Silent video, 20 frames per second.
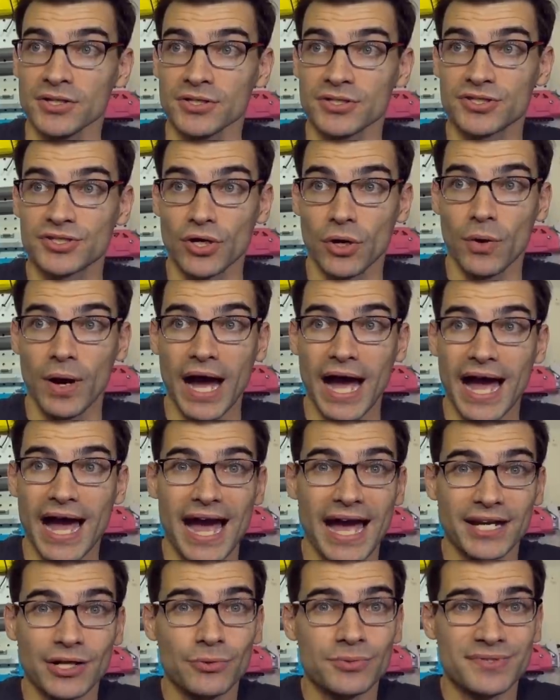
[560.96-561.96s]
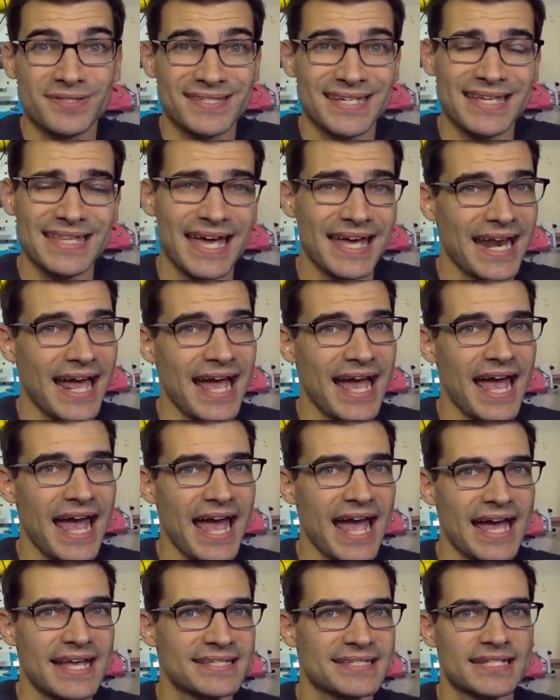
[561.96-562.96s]
So I don't see that
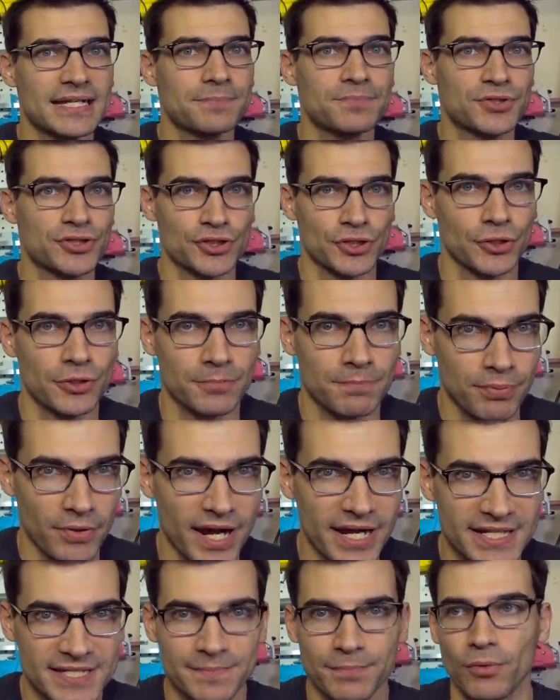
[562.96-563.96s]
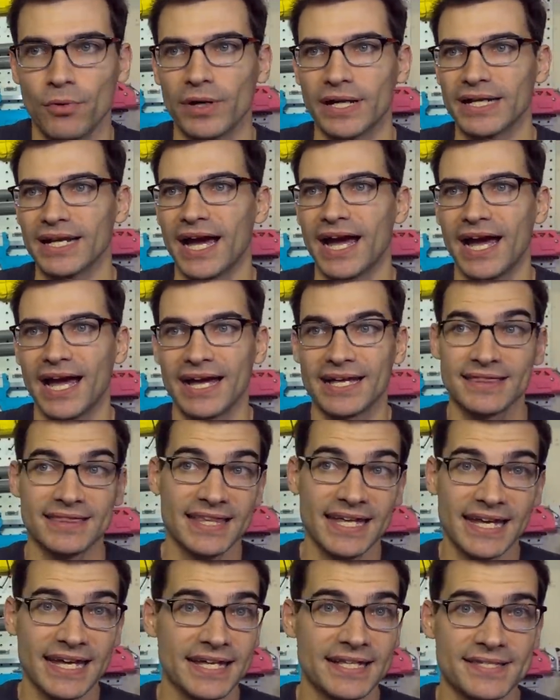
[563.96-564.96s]
as an absurd price point. I
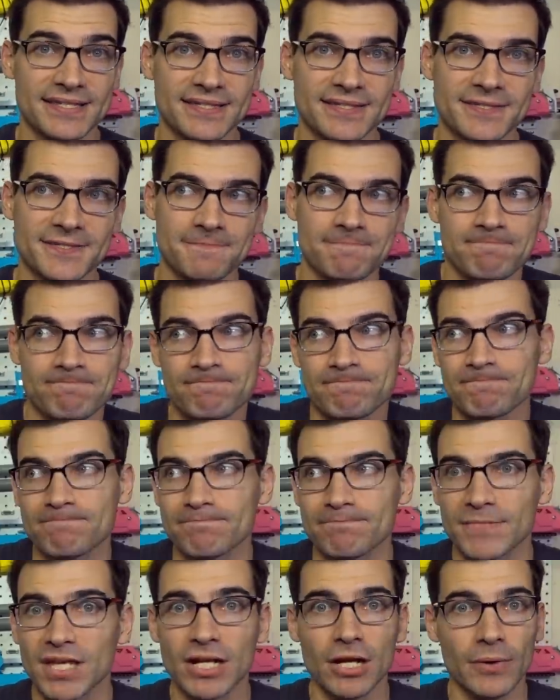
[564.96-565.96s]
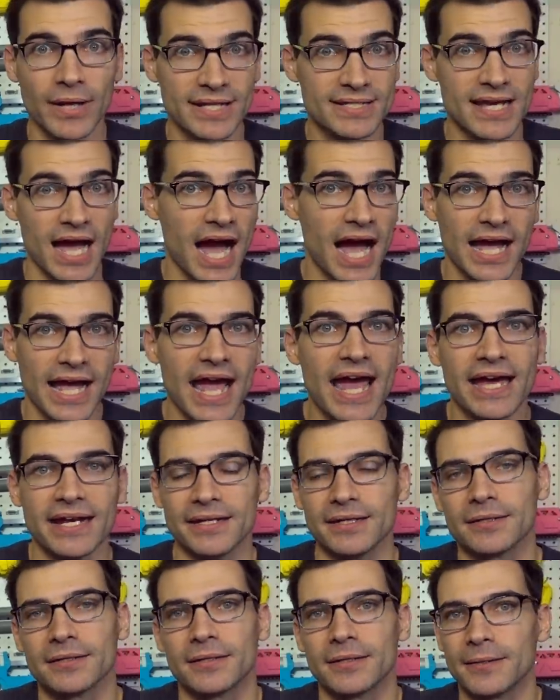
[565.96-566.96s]
think it's, you know, it's high
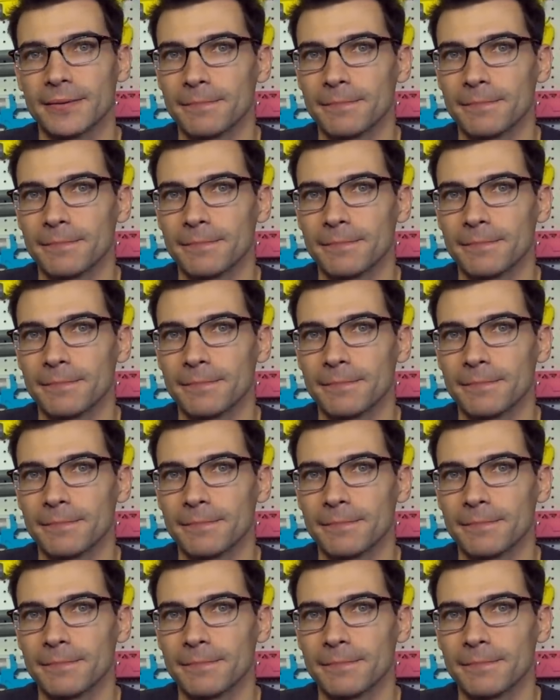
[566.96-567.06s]
end.